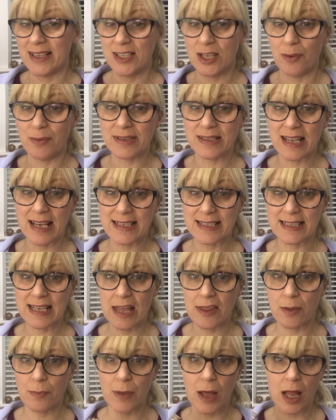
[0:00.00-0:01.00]
always nice to
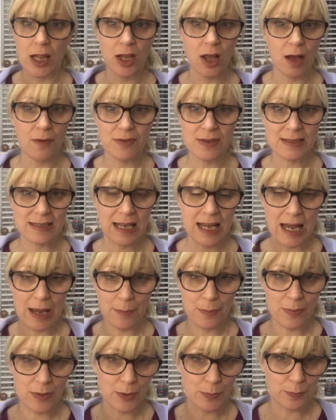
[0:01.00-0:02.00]
get them. A lot of the
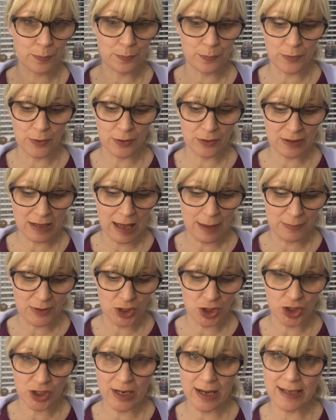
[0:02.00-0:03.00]
time, the
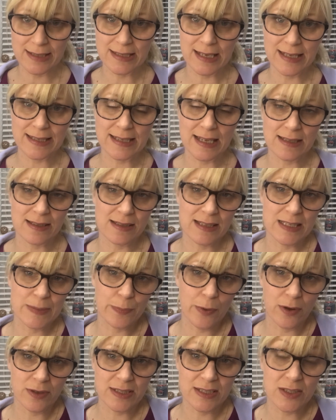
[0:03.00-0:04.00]
shades that are sent in these
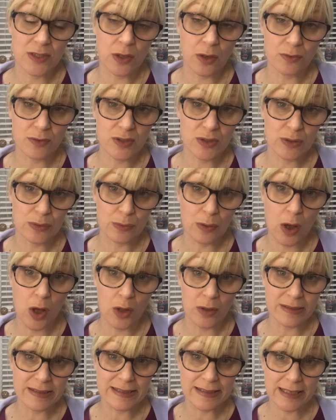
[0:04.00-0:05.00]
boxes don't suit
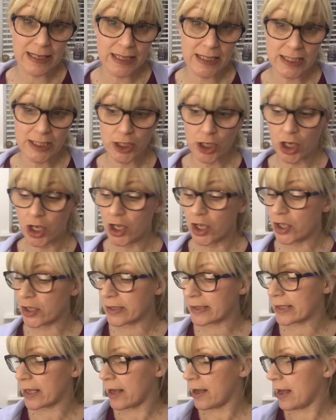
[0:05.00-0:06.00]
all skin
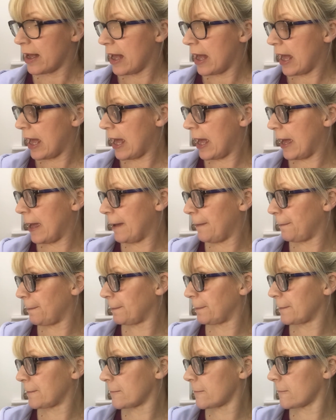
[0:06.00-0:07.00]
tones.
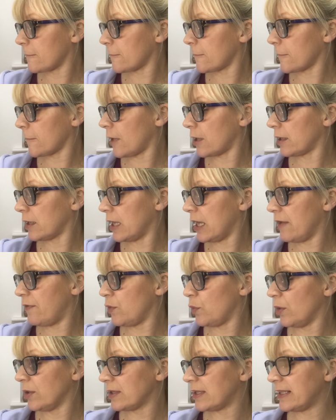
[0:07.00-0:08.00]
If
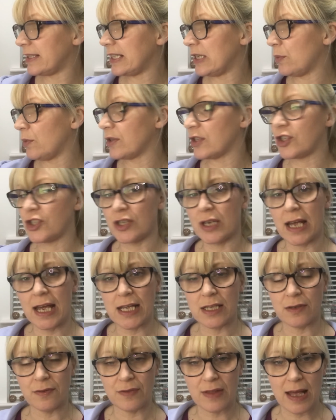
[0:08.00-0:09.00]
you want to see what the
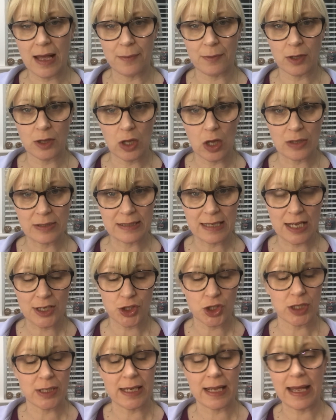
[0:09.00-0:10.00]
shade of that gloss
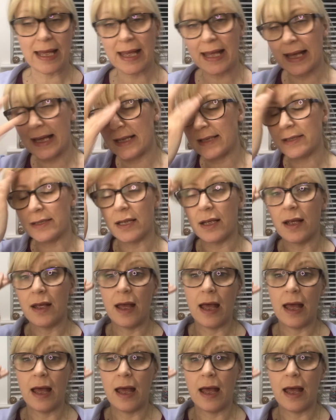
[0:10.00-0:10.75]
actually is,